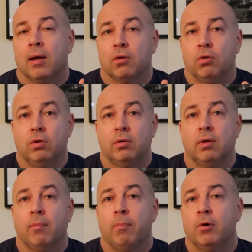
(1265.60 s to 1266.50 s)
good
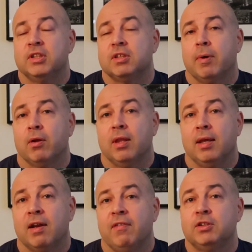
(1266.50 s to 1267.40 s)
points about
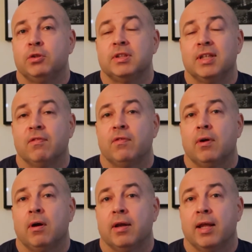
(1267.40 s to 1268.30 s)
the adventure itself
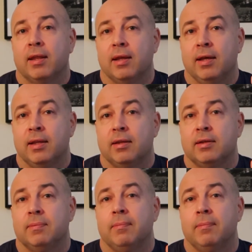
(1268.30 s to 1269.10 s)
are that it